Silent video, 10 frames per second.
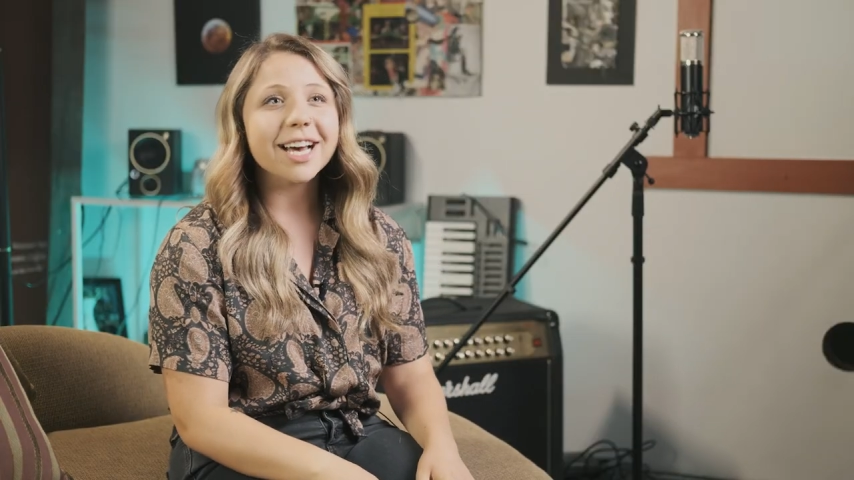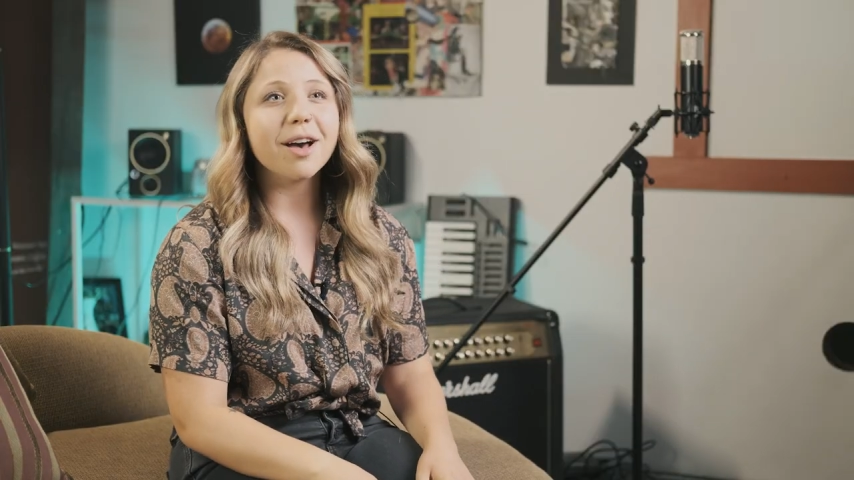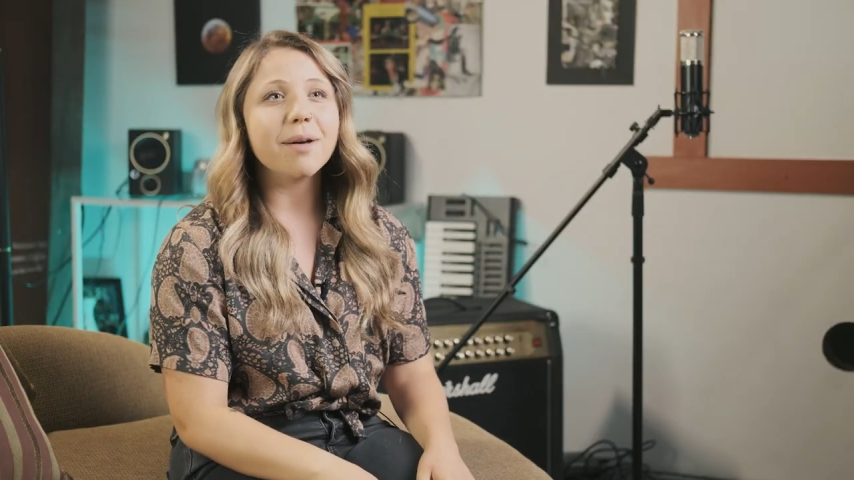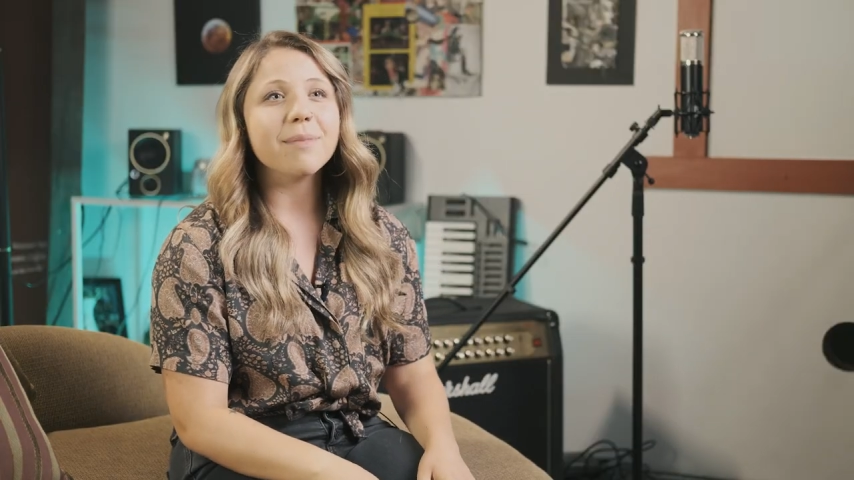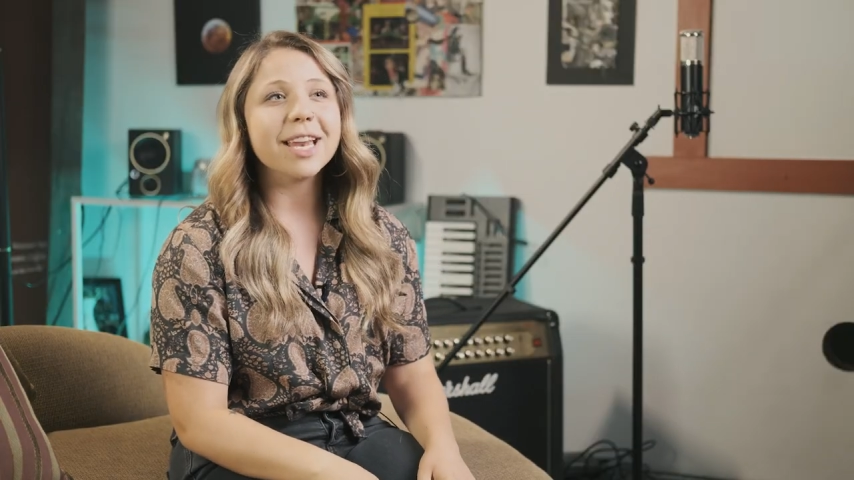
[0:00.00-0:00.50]

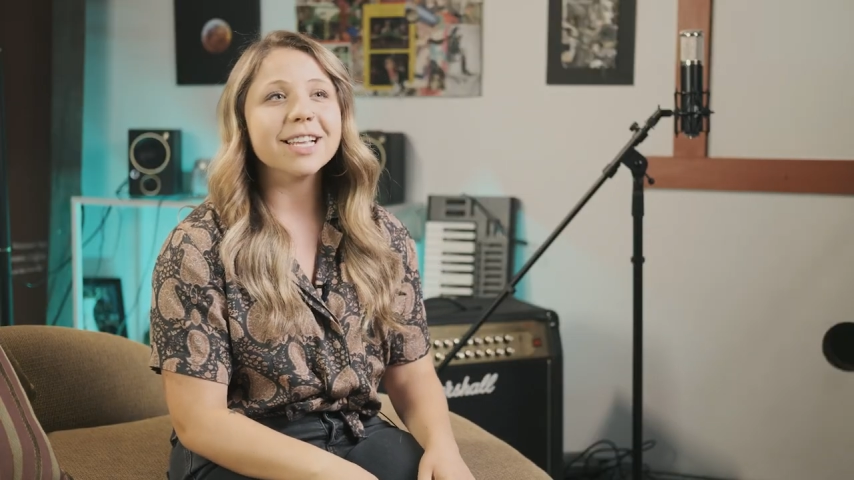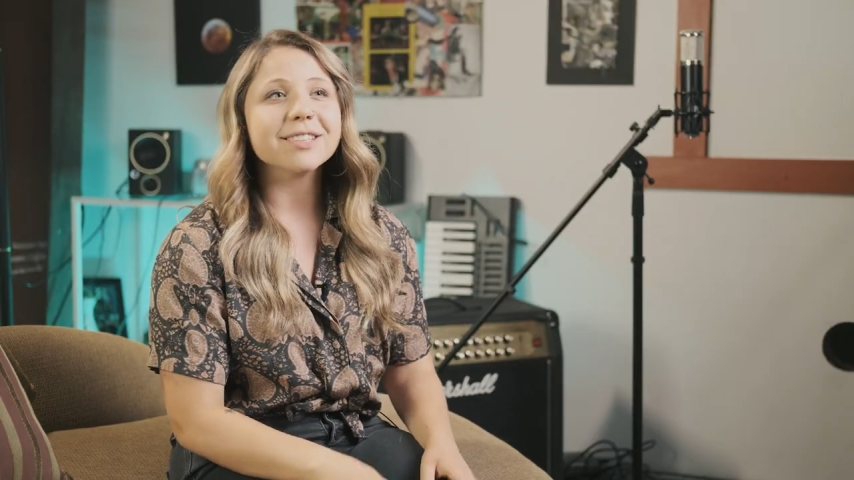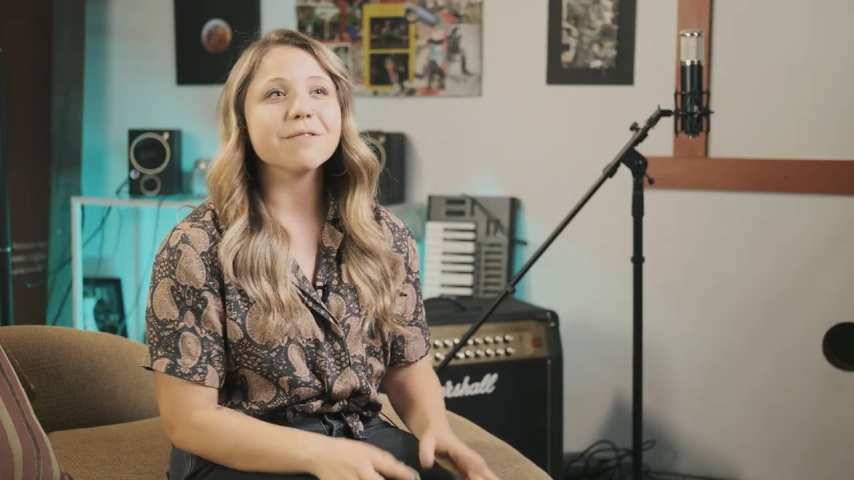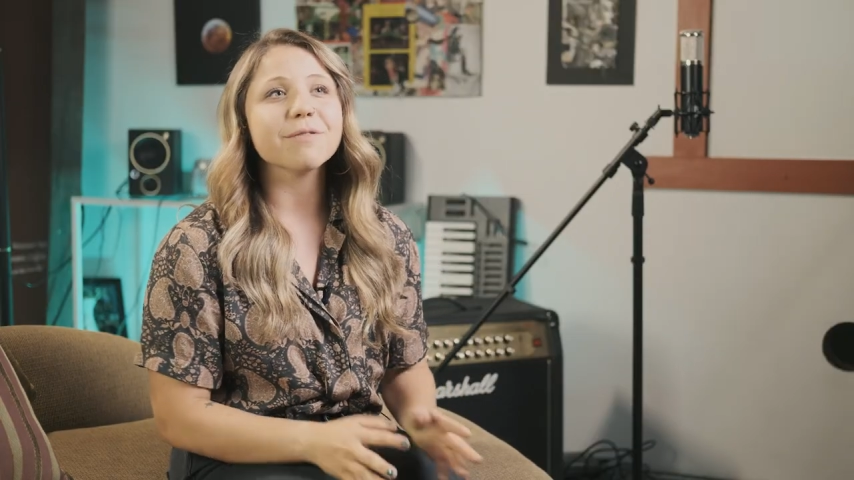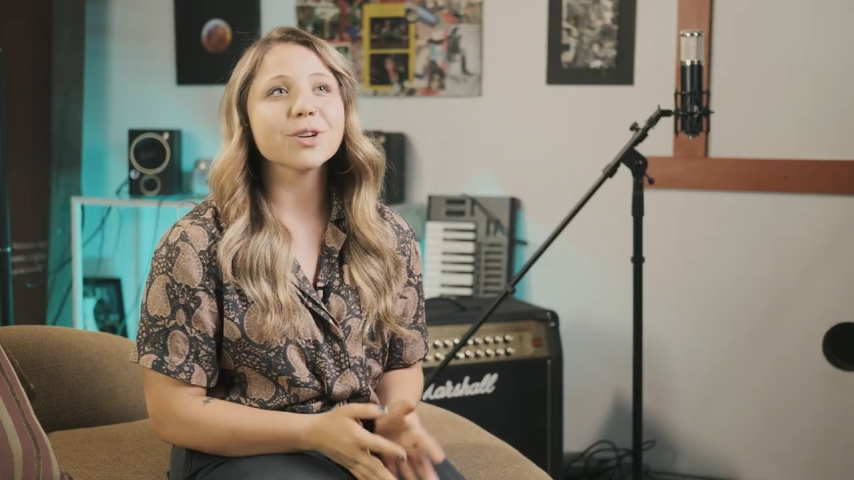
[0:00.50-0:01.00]
and
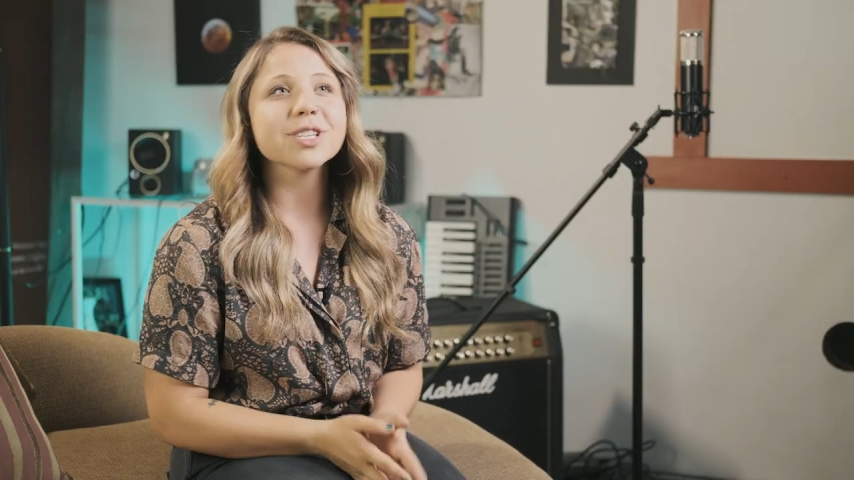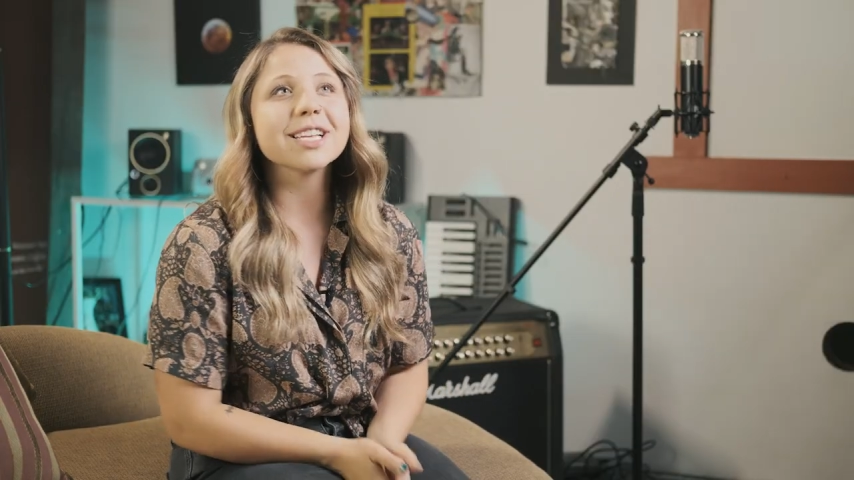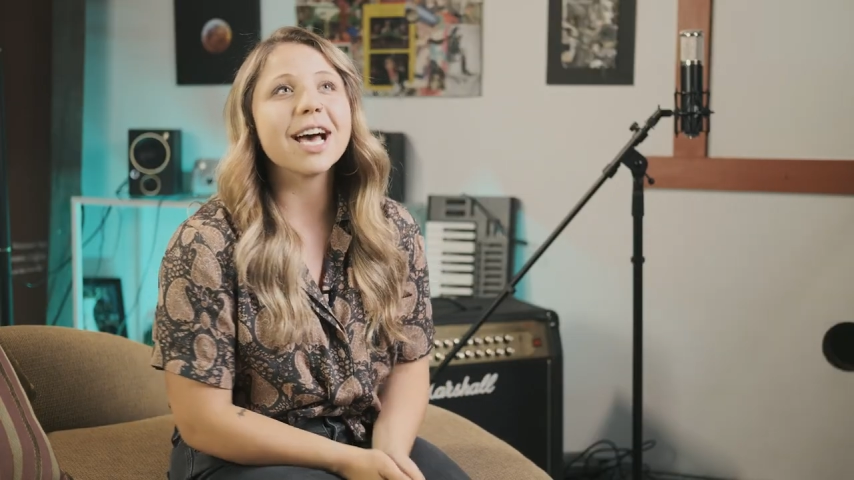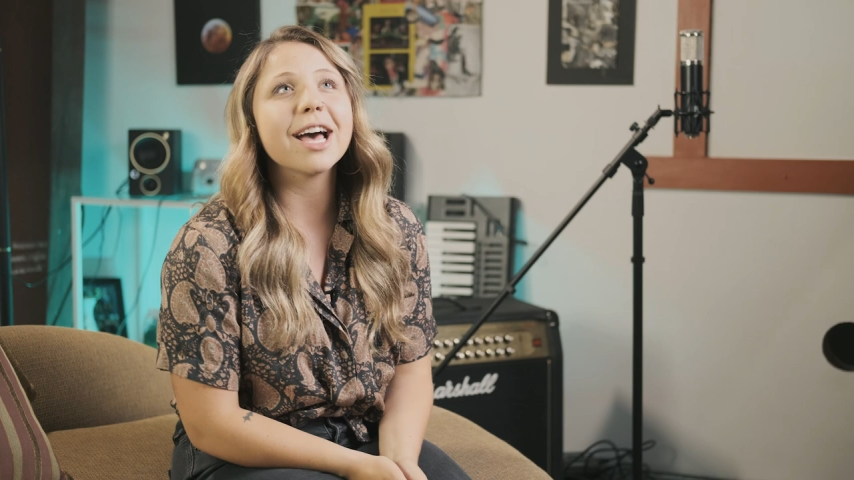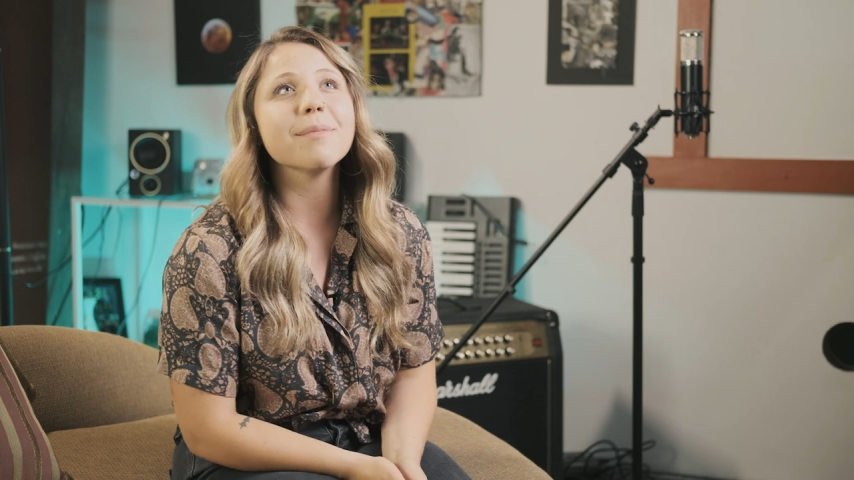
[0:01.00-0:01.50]
it's the
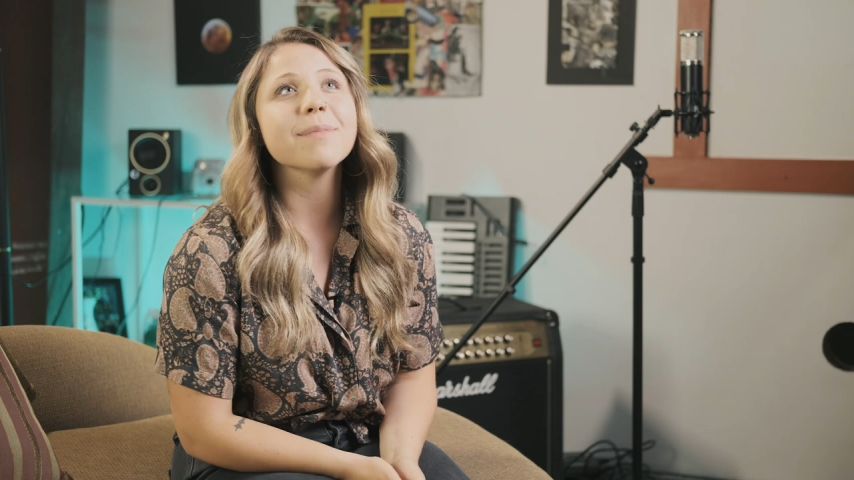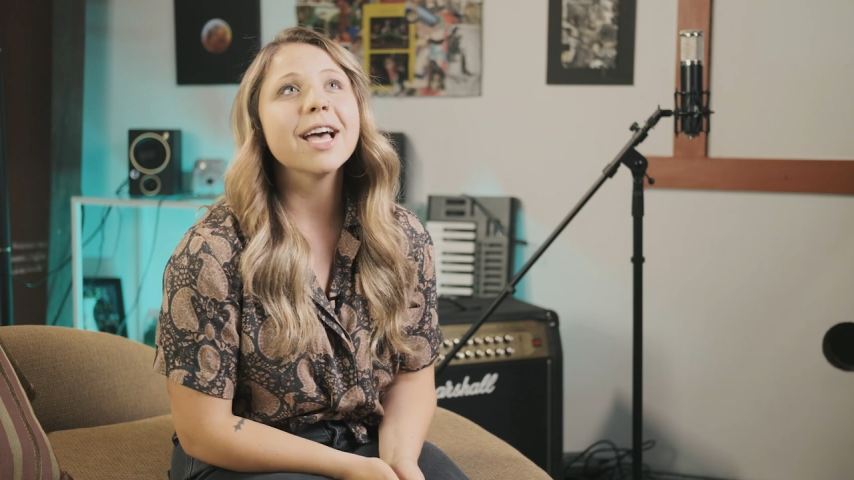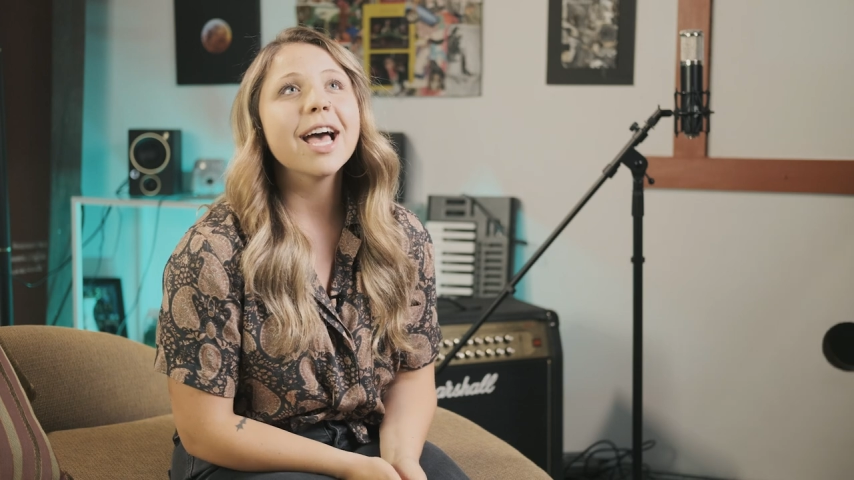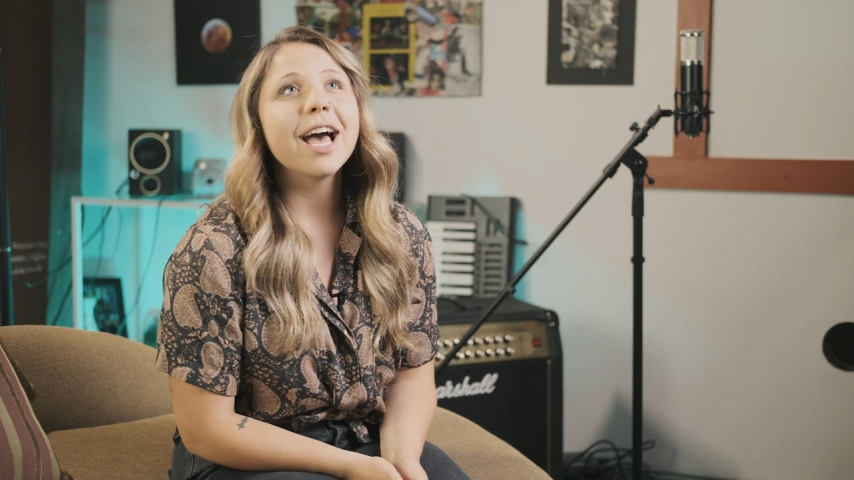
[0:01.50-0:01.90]
first time